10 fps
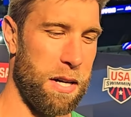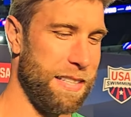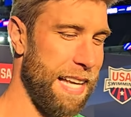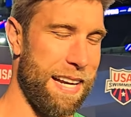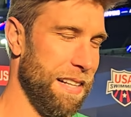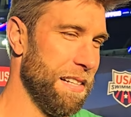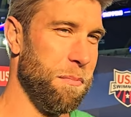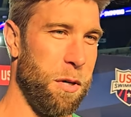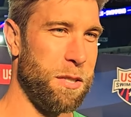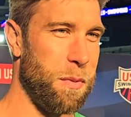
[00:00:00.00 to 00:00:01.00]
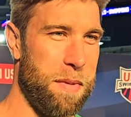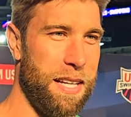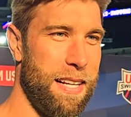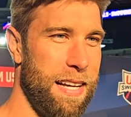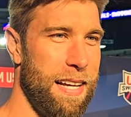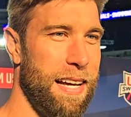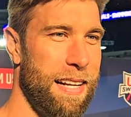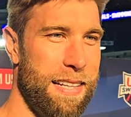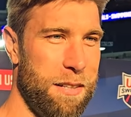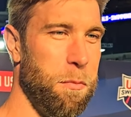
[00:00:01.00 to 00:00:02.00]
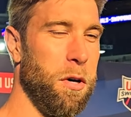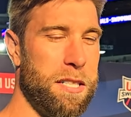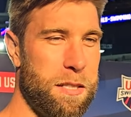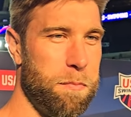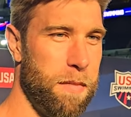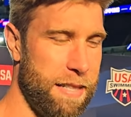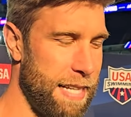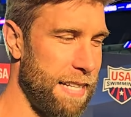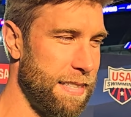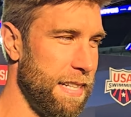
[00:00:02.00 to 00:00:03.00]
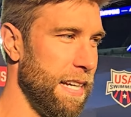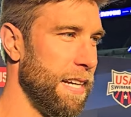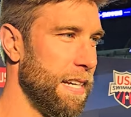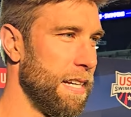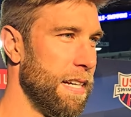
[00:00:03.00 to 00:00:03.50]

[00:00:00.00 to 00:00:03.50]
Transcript: so I just added a little more swimming and a little more intensity,